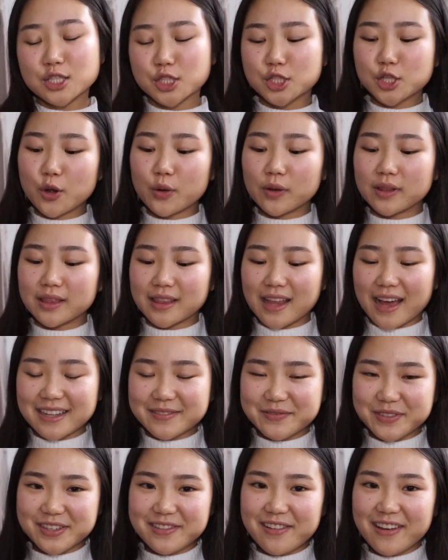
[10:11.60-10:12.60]
So
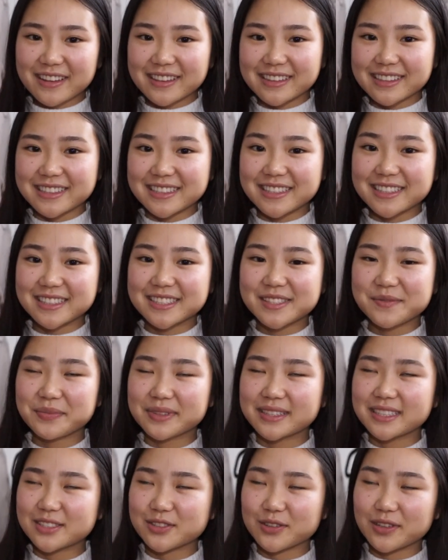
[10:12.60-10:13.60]
last but not least,
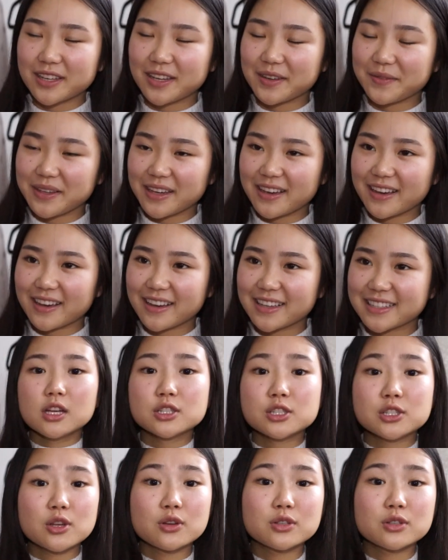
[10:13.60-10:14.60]
please don't hate me guys.
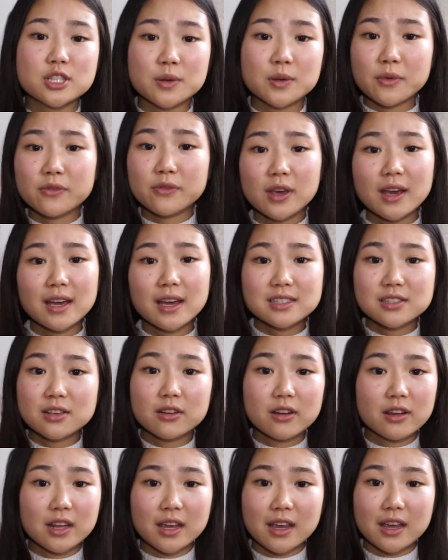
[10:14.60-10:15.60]
So some of you guys
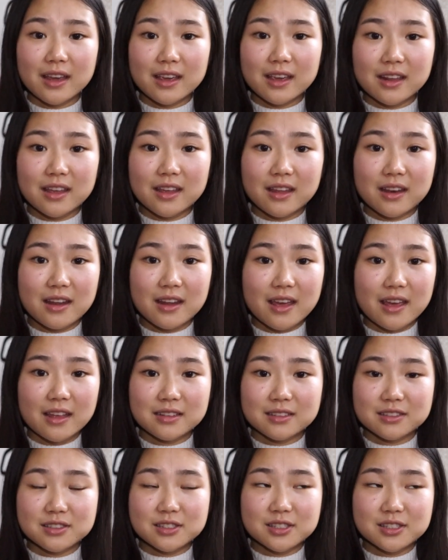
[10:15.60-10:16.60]
are gonna hate it
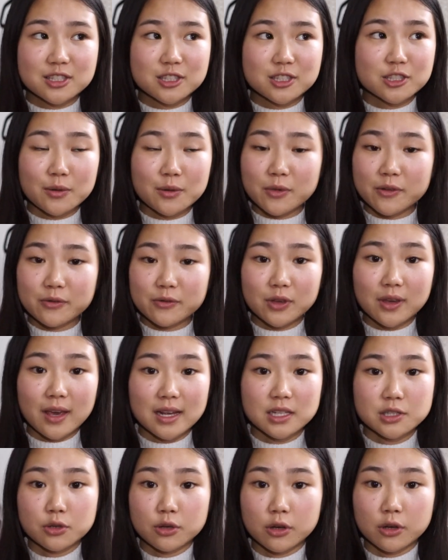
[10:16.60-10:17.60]
and some of you
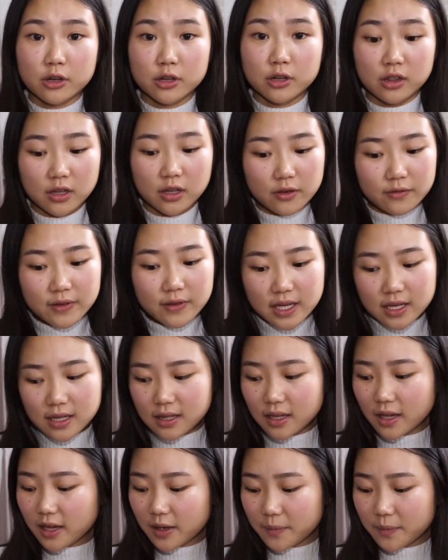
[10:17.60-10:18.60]
guys are gonna love it
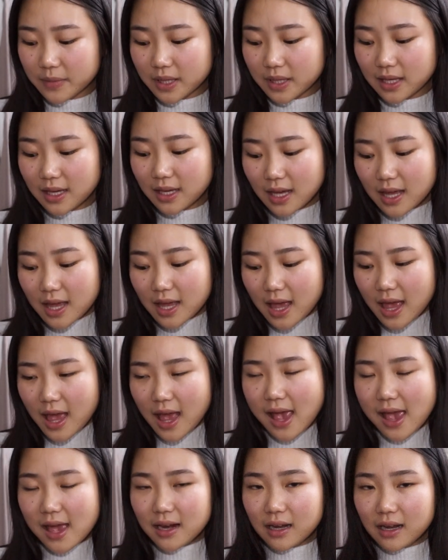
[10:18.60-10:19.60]
like me.
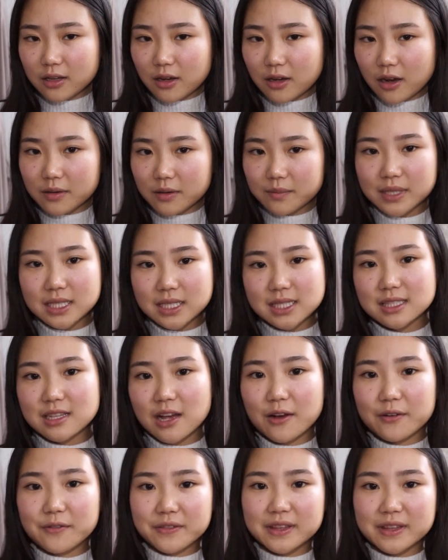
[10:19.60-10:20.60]
And I got
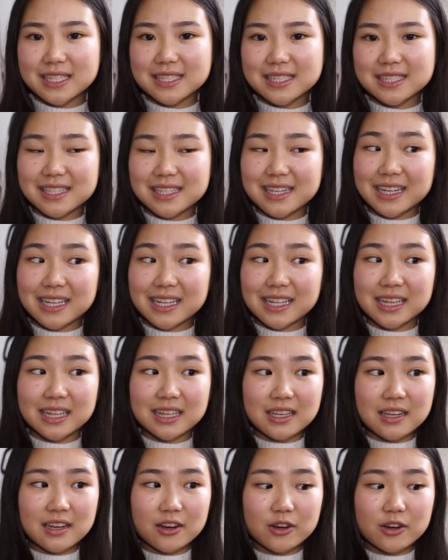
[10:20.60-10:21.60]
myself these
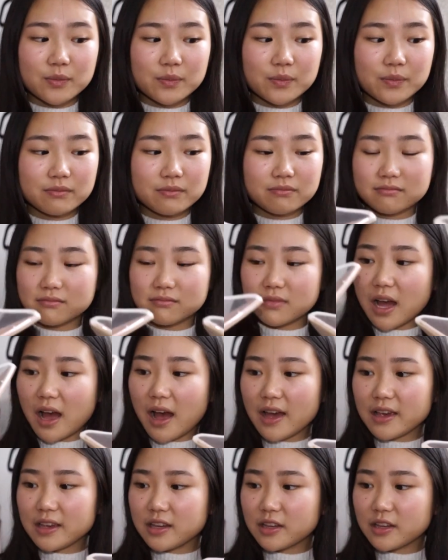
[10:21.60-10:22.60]
clear
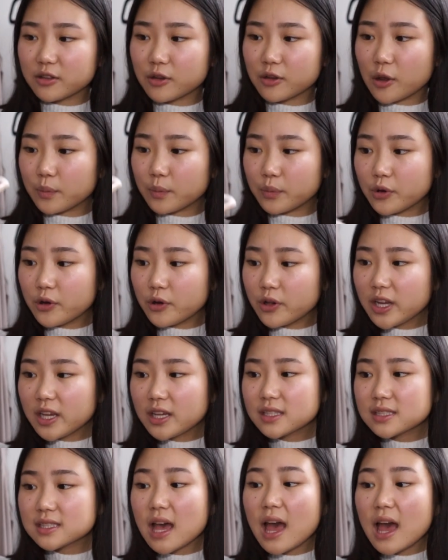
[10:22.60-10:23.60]
high heel
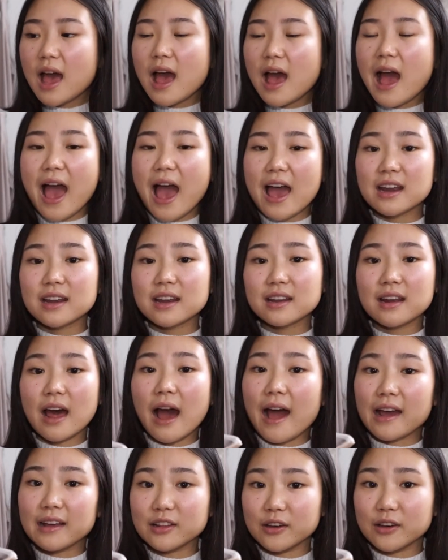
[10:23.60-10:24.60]
booties and
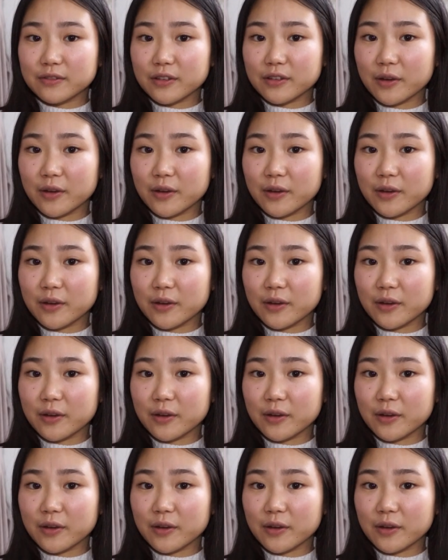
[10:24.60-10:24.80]
I love